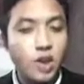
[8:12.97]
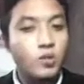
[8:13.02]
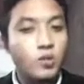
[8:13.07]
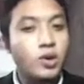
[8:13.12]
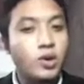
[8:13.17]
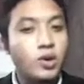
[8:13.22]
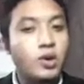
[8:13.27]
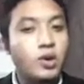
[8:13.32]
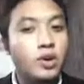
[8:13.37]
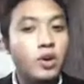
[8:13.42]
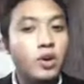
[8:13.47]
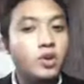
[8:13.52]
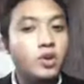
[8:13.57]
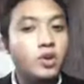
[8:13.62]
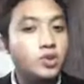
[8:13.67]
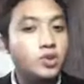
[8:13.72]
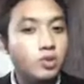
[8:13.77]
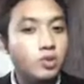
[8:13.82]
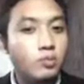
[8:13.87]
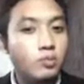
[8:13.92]
were
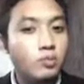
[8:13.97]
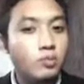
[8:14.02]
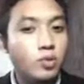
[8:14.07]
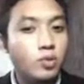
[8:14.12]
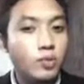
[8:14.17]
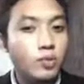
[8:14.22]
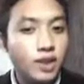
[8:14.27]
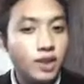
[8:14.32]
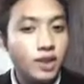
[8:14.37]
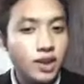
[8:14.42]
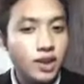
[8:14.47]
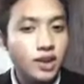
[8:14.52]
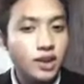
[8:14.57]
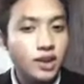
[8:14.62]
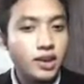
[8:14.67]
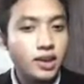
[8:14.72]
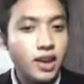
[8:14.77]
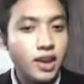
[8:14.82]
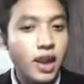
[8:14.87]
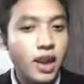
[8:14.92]
also appropriate
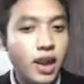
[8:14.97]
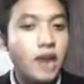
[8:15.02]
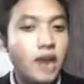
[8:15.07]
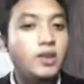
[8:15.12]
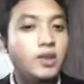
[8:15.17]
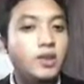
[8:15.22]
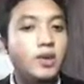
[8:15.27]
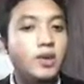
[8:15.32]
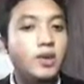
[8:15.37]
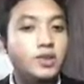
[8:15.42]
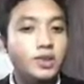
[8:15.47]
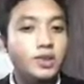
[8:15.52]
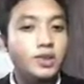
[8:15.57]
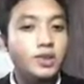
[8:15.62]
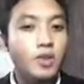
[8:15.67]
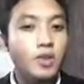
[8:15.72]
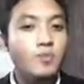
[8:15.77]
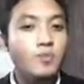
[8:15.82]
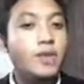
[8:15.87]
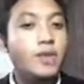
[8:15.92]
and
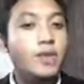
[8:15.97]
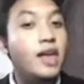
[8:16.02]
also